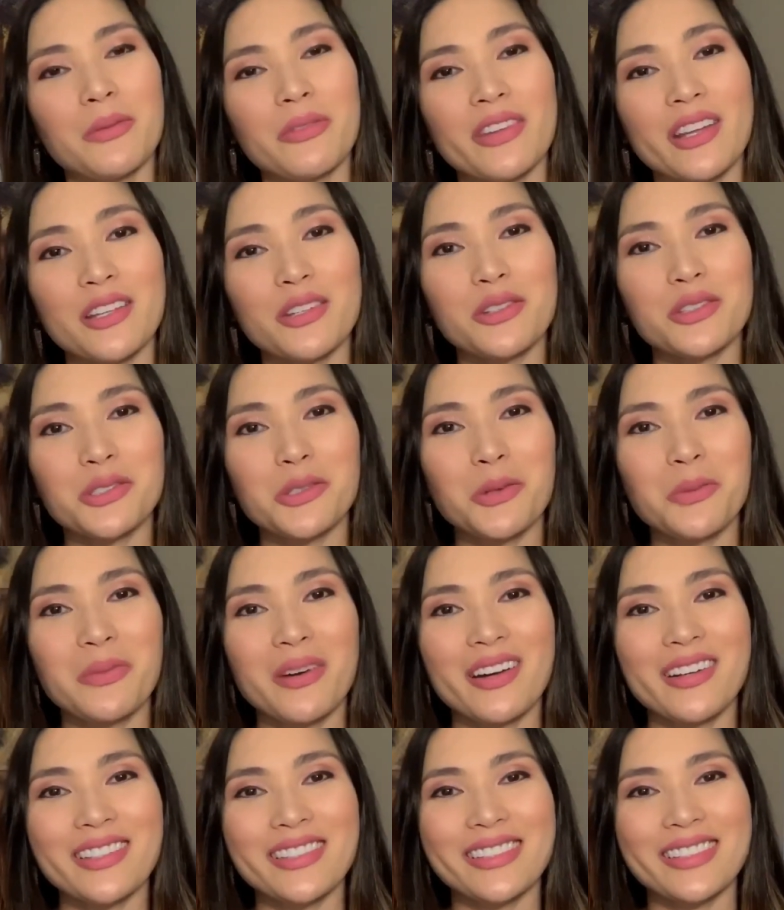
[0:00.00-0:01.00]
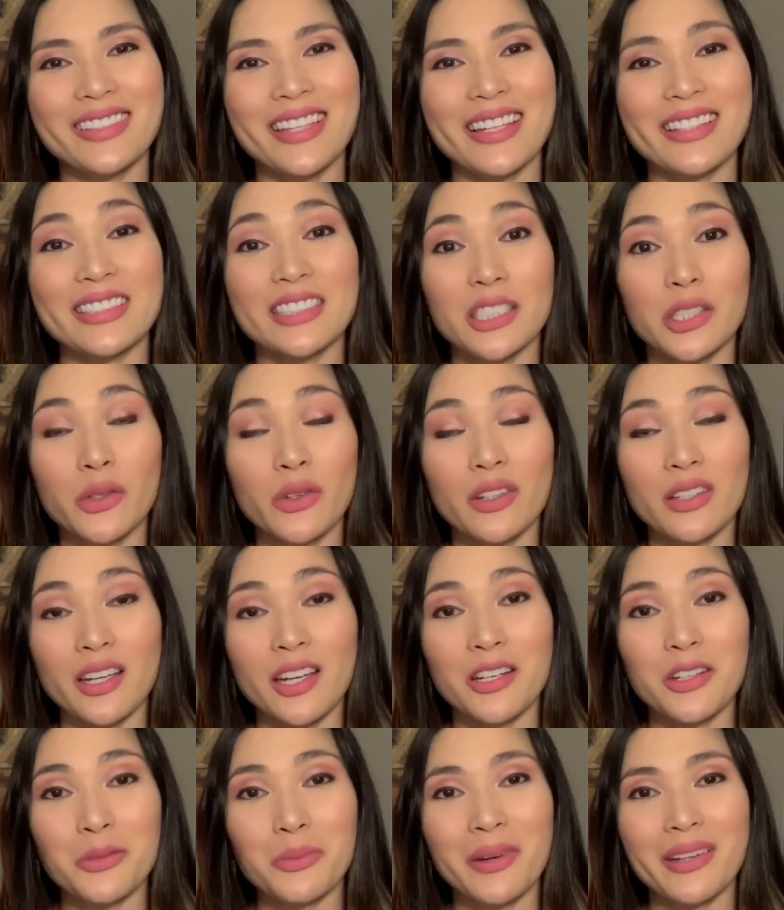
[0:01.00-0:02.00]
Thank you so much, and see you
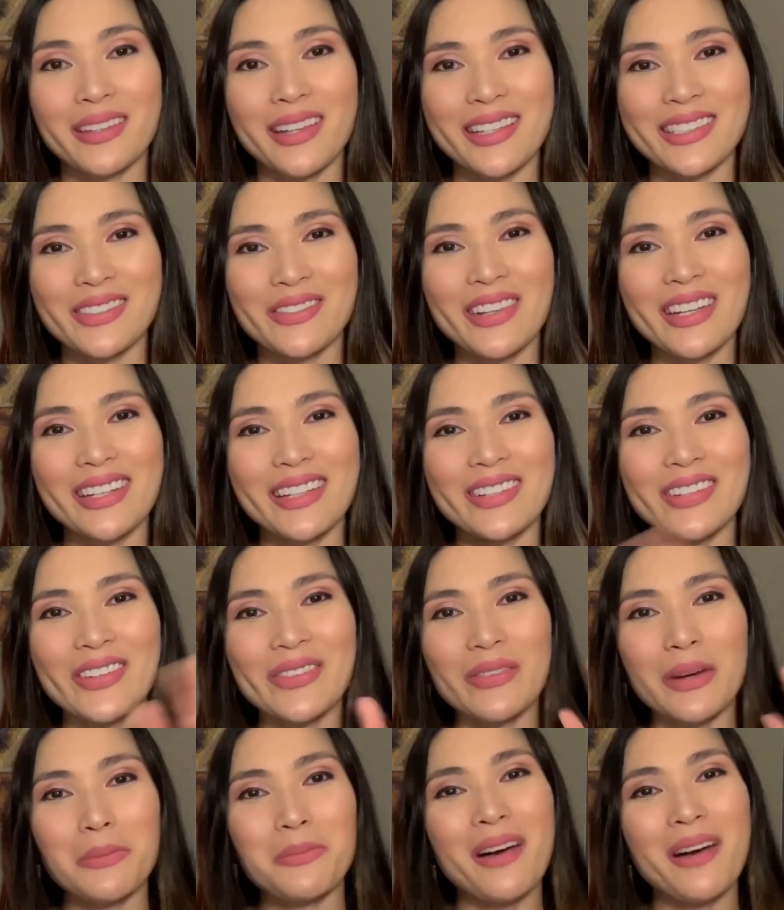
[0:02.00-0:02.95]
again on my next video. Bye